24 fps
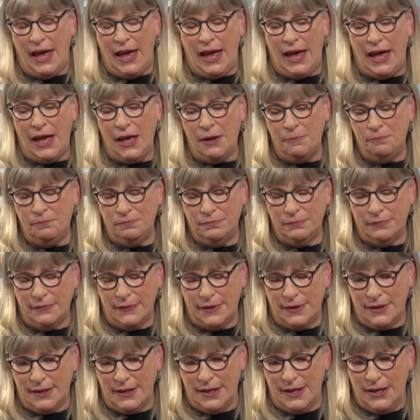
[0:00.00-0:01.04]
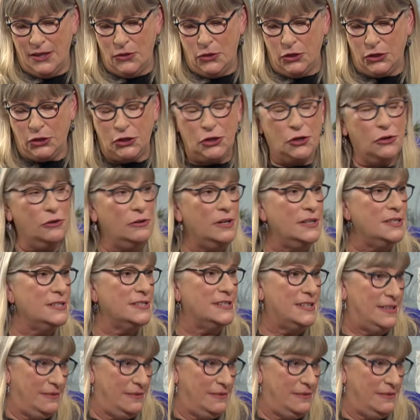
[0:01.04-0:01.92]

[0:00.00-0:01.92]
Um, the curious